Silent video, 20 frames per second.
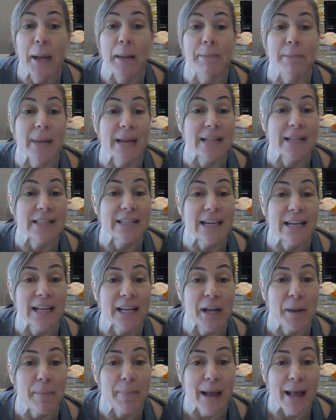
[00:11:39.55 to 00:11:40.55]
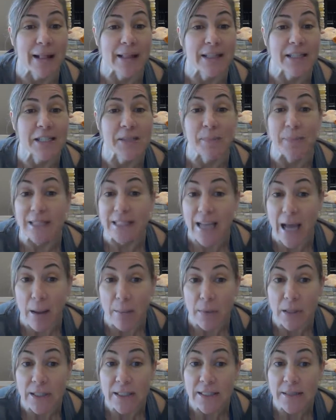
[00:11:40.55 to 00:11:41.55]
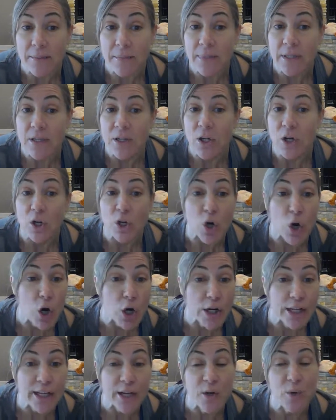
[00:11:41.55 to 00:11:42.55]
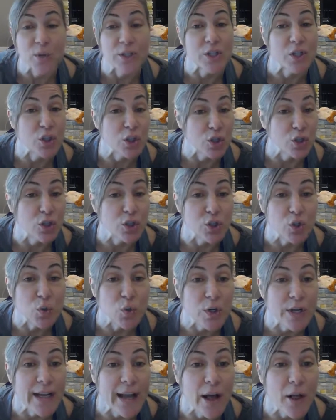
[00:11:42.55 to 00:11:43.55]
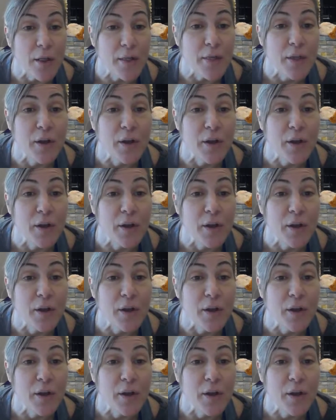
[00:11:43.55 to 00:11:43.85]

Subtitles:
Maintaining a balanced metabolism, cardio and circulatory health.